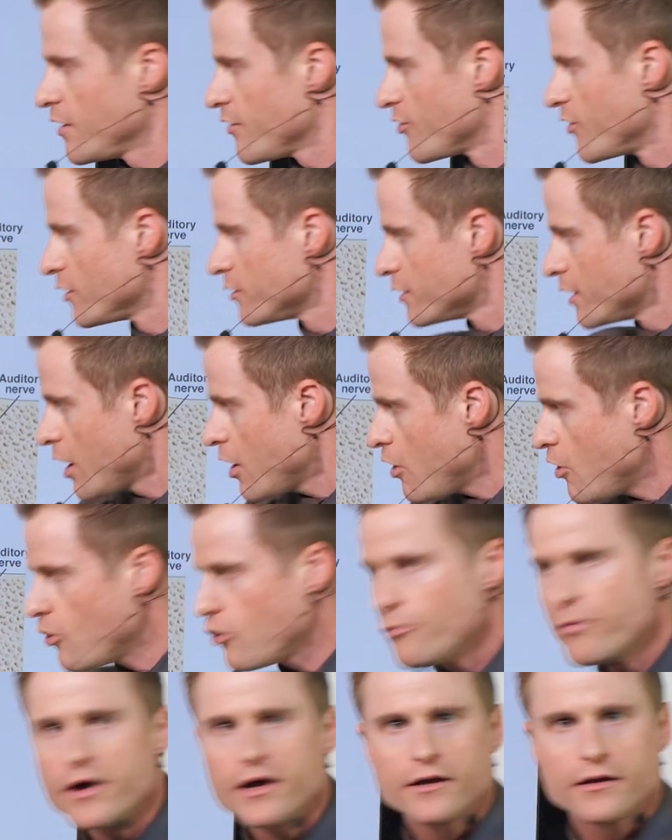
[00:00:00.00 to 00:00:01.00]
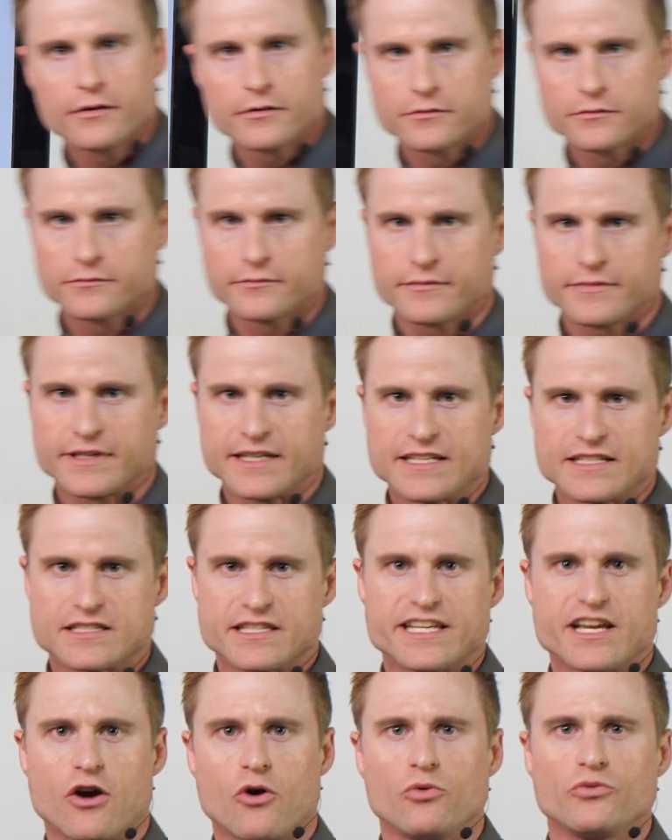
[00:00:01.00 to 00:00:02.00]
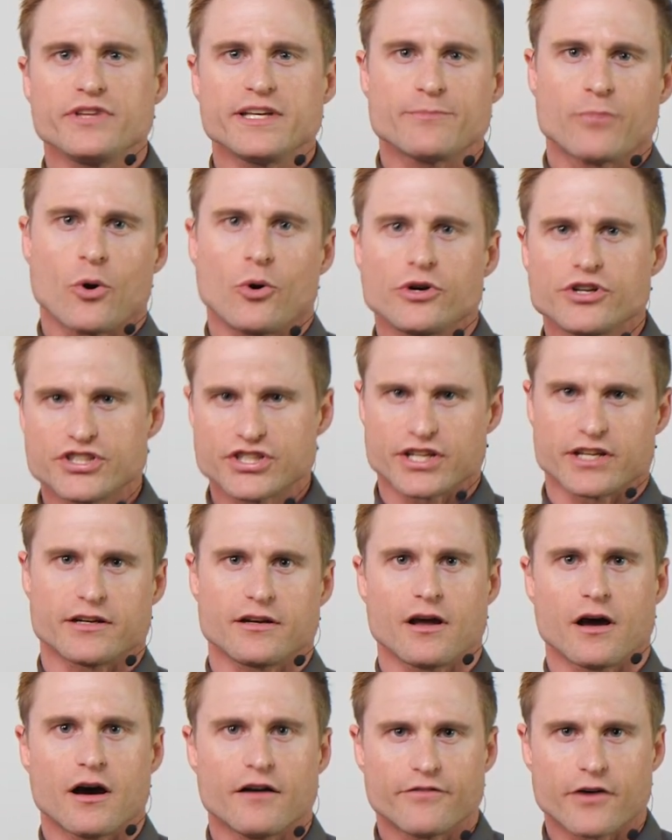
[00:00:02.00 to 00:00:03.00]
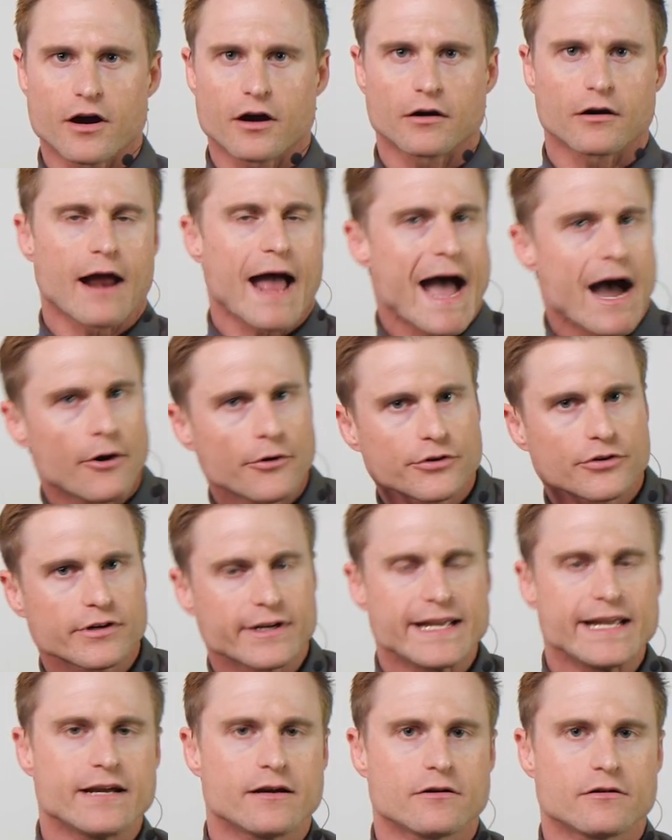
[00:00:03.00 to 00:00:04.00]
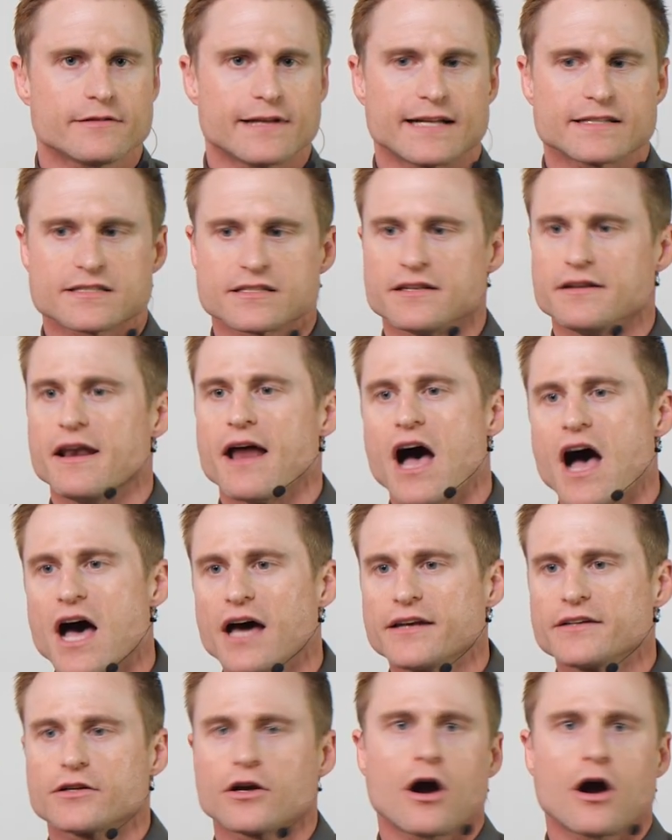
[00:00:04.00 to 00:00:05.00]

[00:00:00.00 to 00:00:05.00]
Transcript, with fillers: The lobe is the only portion of our outer ear that's non